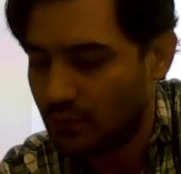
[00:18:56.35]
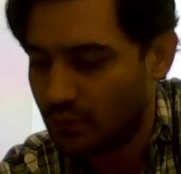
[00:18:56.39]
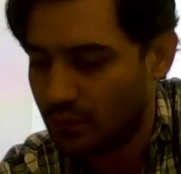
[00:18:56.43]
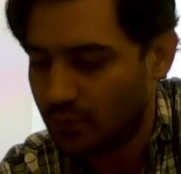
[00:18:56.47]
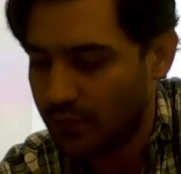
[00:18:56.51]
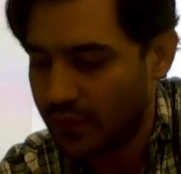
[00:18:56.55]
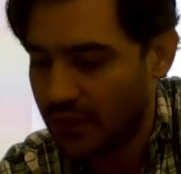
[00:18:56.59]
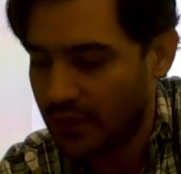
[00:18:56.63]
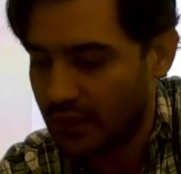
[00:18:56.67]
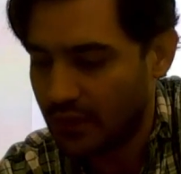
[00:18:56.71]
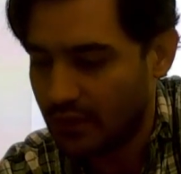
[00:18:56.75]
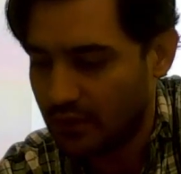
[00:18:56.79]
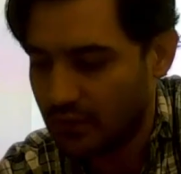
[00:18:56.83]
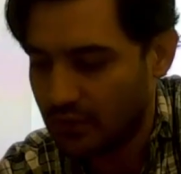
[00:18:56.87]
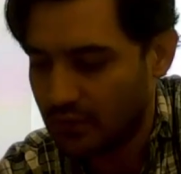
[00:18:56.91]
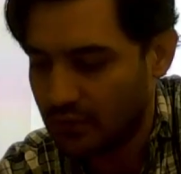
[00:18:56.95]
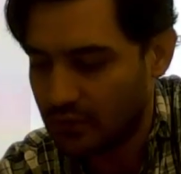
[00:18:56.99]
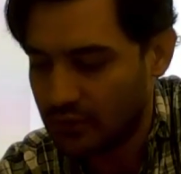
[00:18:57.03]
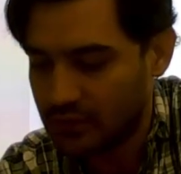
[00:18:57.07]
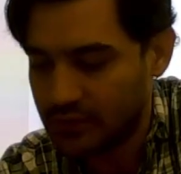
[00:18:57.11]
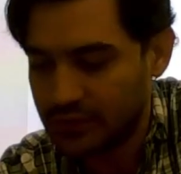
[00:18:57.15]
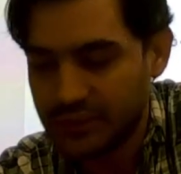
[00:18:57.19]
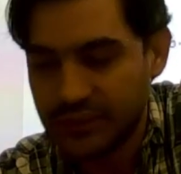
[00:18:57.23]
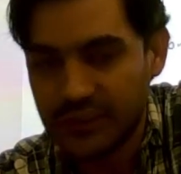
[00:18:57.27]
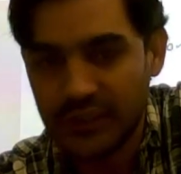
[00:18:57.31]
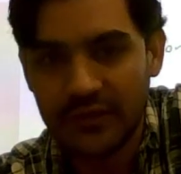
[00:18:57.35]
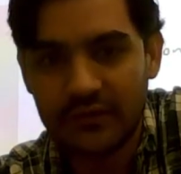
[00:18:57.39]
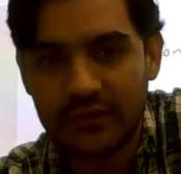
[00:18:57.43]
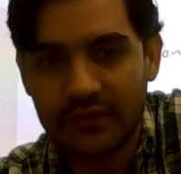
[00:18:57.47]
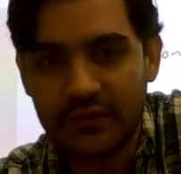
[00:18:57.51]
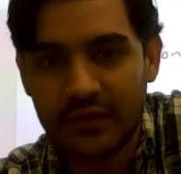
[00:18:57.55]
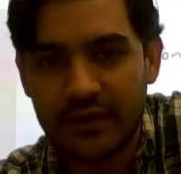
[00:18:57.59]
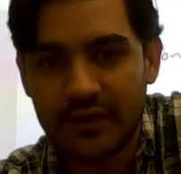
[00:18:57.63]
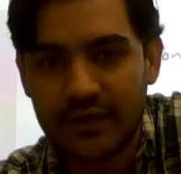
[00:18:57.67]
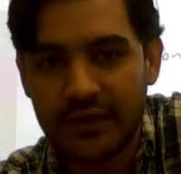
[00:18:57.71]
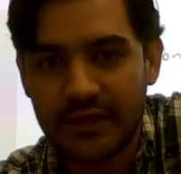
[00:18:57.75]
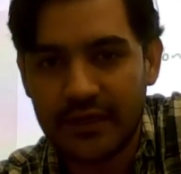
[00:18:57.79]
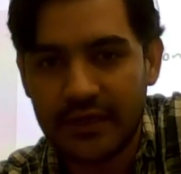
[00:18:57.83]
we know the yield
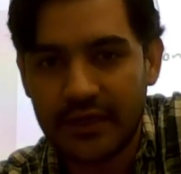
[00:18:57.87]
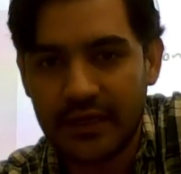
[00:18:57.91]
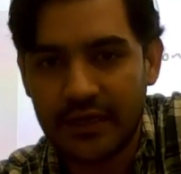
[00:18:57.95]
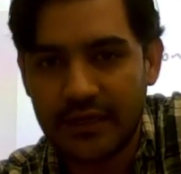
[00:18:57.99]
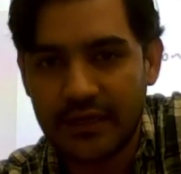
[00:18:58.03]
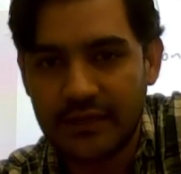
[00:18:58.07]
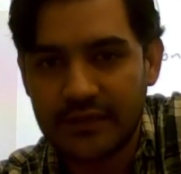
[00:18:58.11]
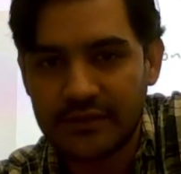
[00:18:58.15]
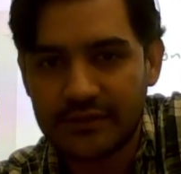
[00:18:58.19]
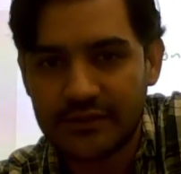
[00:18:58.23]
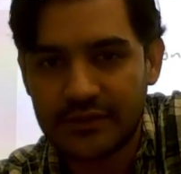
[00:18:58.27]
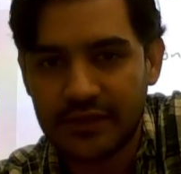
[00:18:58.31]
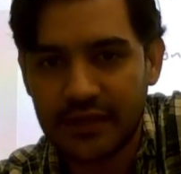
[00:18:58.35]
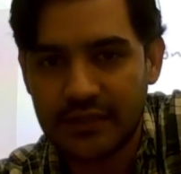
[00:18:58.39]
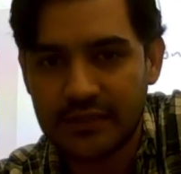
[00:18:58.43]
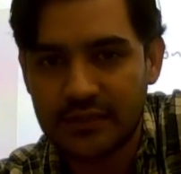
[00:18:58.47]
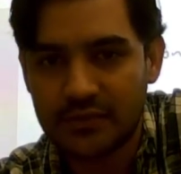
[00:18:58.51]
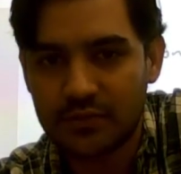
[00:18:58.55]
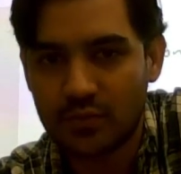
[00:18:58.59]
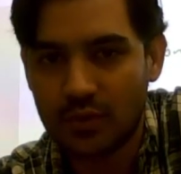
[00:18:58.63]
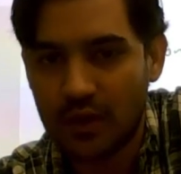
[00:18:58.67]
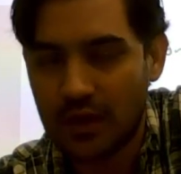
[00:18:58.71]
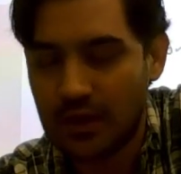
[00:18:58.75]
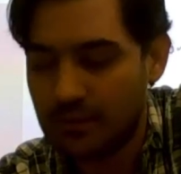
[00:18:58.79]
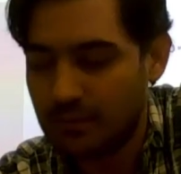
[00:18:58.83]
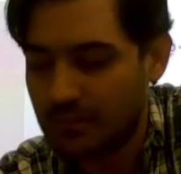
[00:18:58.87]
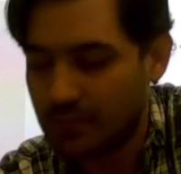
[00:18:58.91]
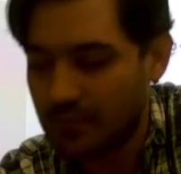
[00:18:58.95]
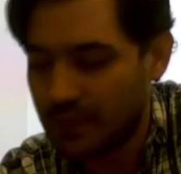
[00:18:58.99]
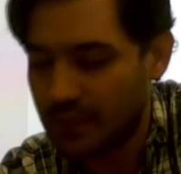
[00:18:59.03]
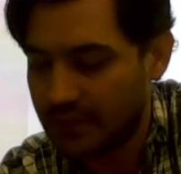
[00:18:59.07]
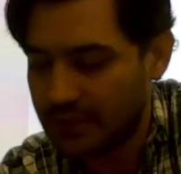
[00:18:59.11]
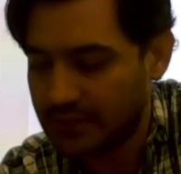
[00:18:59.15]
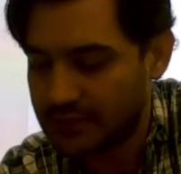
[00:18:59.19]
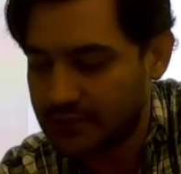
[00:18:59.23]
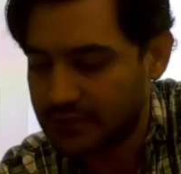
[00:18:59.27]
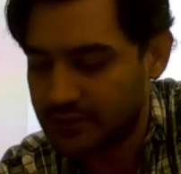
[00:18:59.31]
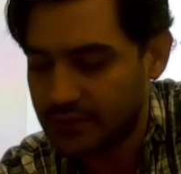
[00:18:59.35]
criteria is stress 1
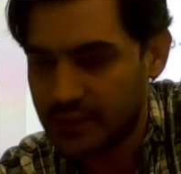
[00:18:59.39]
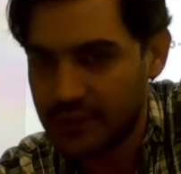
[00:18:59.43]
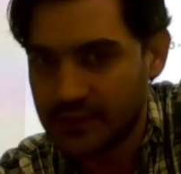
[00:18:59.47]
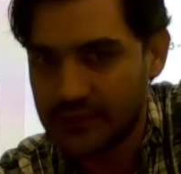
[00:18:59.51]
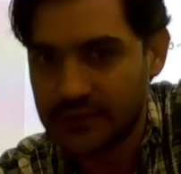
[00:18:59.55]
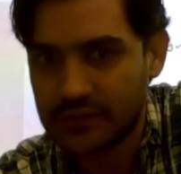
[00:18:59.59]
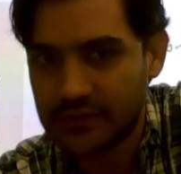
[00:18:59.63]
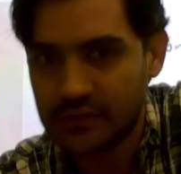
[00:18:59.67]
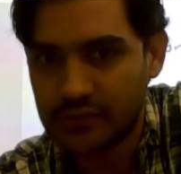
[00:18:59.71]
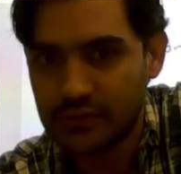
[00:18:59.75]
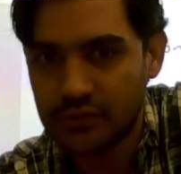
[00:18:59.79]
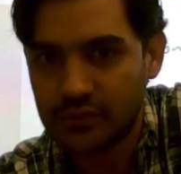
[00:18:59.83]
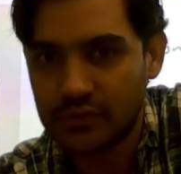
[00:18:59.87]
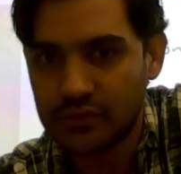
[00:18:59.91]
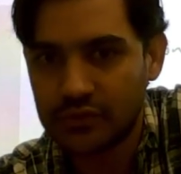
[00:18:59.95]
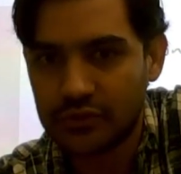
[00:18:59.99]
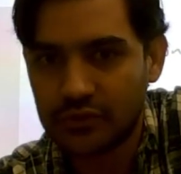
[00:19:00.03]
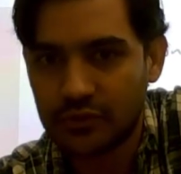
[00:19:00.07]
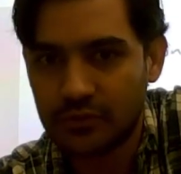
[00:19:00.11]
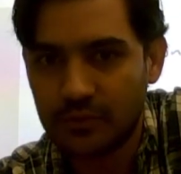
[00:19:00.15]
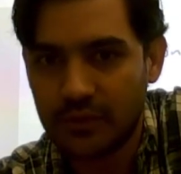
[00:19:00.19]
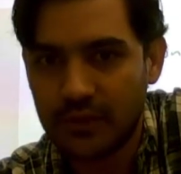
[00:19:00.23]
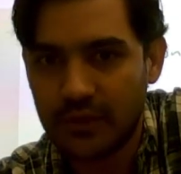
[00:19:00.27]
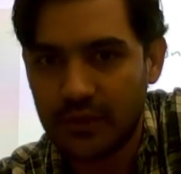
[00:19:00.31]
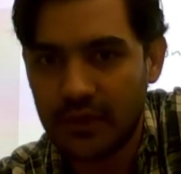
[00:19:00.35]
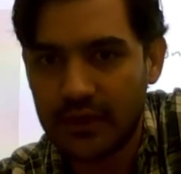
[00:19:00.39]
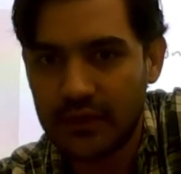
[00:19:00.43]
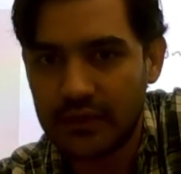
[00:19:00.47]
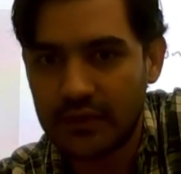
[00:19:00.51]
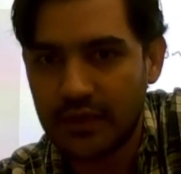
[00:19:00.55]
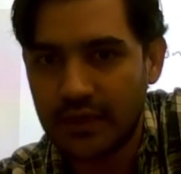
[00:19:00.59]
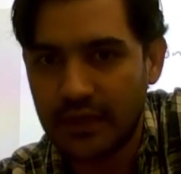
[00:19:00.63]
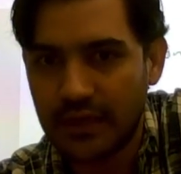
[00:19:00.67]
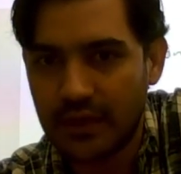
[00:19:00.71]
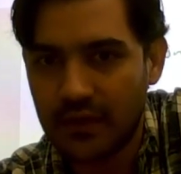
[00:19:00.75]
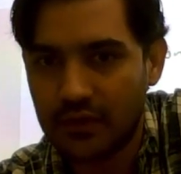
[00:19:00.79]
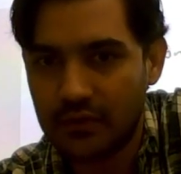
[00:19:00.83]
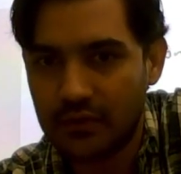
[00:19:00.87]
minus stress 2 should be greater
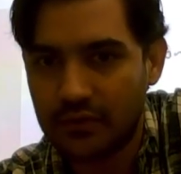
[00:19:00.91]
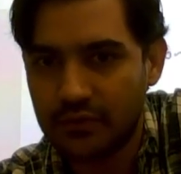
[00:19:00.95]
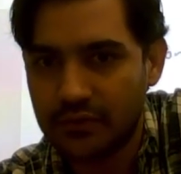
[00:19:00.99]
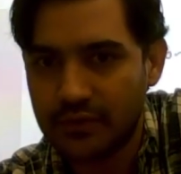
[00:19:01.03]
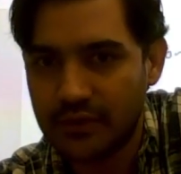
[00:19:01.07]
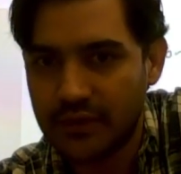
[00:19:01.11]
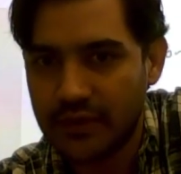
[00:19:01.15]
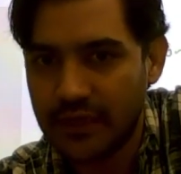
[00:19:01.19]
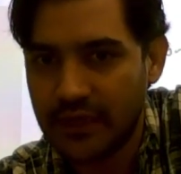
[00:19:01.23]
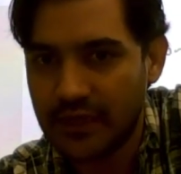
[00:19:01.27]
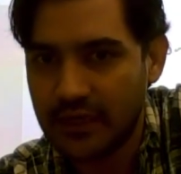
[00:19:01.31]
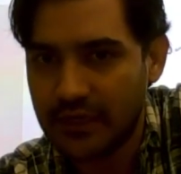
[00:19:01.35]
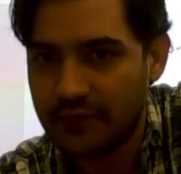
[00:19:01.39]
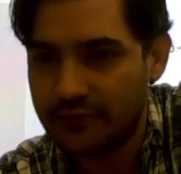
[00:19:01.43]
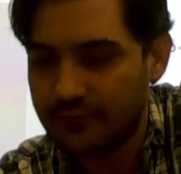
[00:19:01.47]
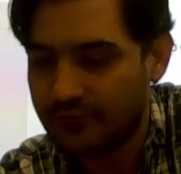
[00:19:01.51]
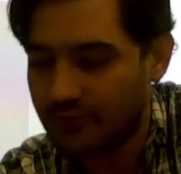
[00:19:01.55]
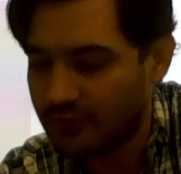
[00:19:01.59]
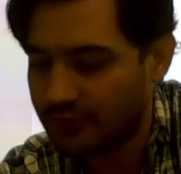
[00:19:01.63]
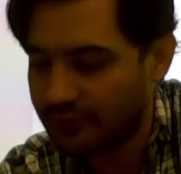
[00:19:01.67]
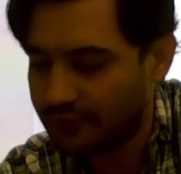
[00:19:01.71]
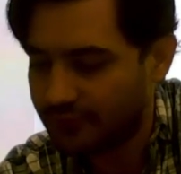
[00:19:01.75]
than or equal to yield for